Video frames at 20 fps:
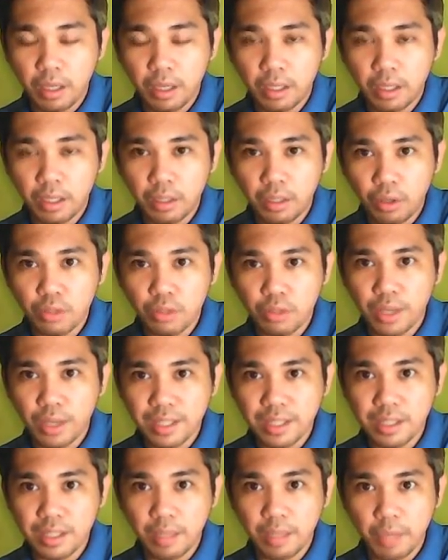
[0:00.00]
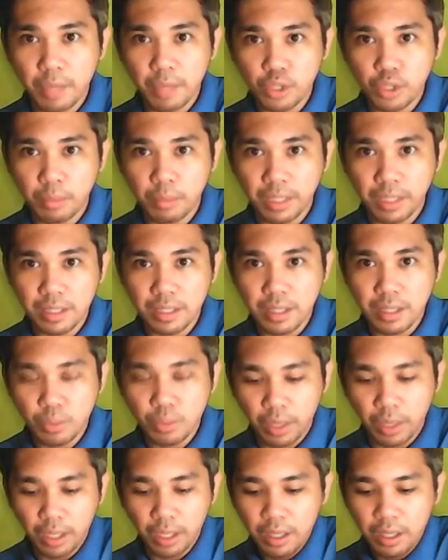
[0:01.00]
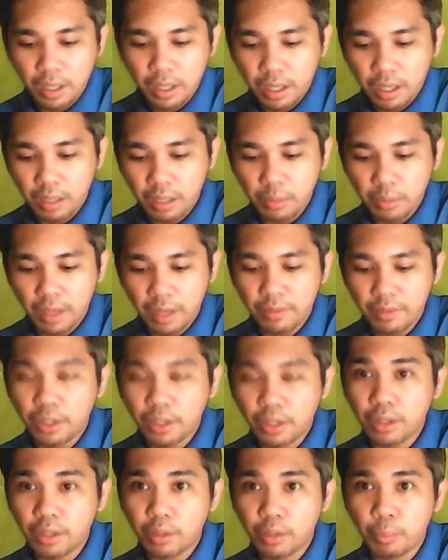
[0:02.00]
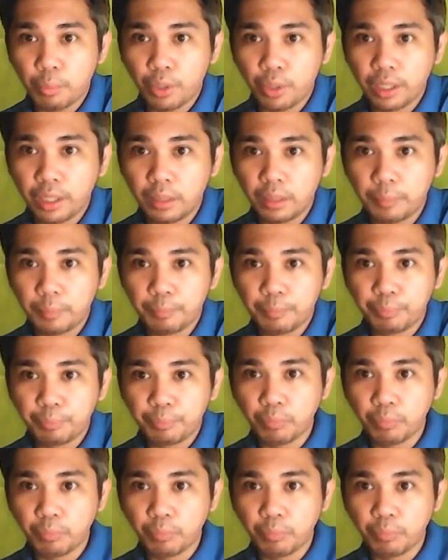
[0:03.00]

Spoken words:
also has the same measurement as this one, and we have another point